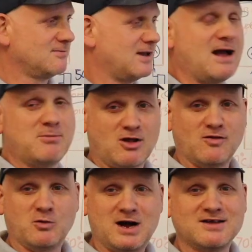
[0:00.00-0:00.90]
Well, I'm
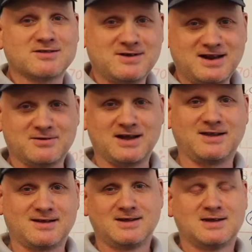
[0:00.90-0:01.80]
none the wiser
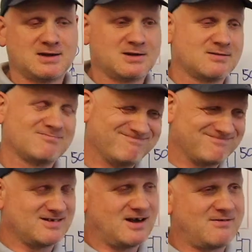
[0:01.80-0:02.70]
anyway.
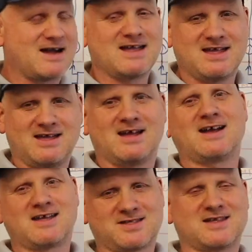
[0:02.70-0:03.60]
All right,
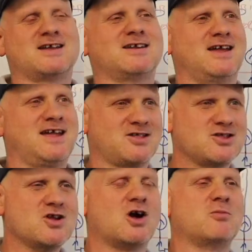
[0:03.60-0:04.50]
like I say,
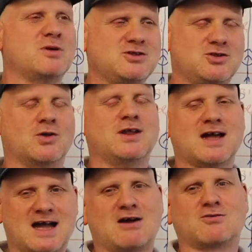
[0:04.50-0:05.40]
it's not been done
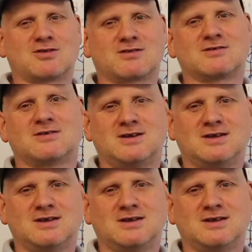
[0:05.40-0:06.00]
in a house.